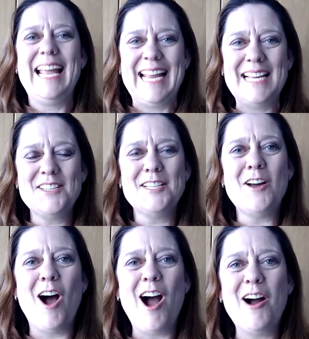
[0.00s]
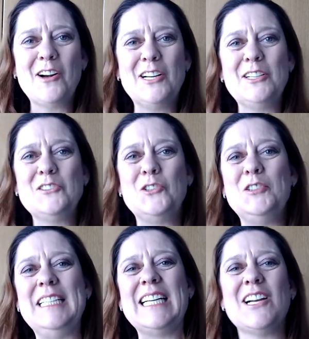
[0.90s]
Is it harder to
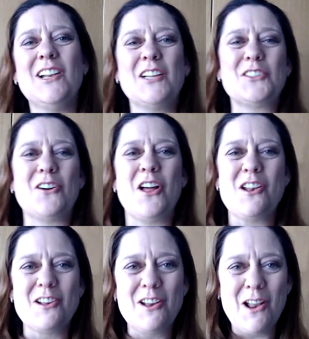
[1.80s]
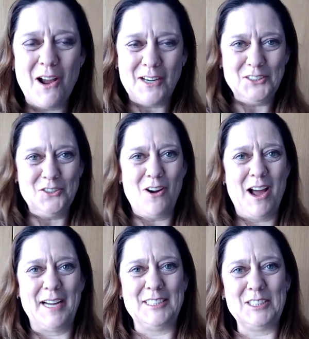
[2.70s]
declutter larger
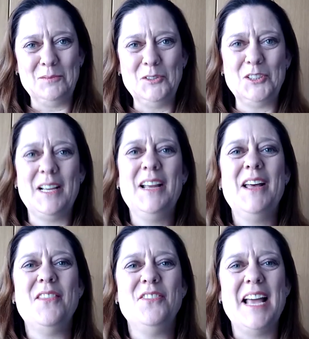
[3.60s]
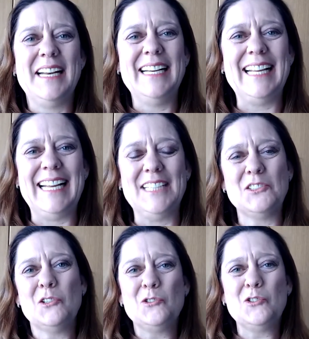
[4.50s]
items than it
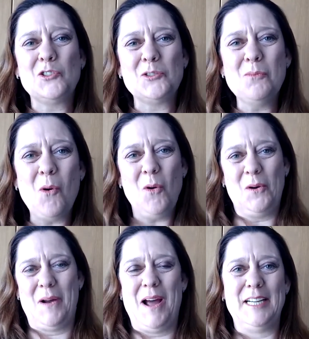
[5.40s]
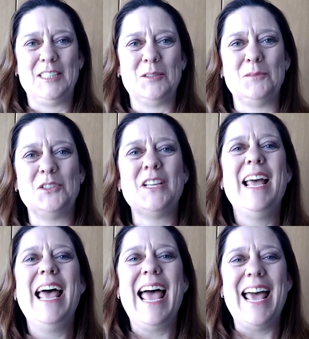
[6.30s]
is smaller items?
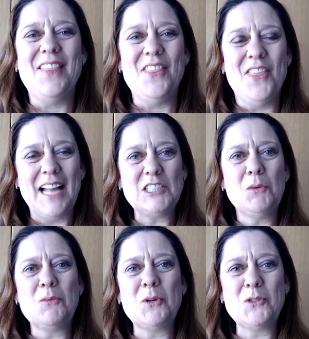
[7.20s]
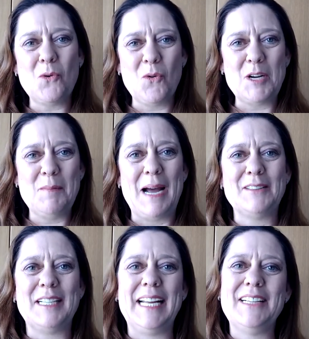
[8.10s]
And that's what we're talking
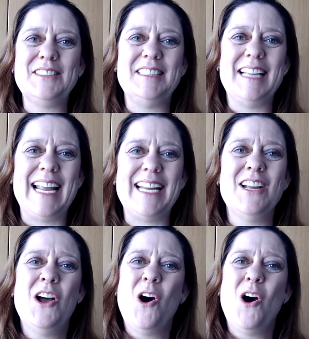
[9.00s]
about here today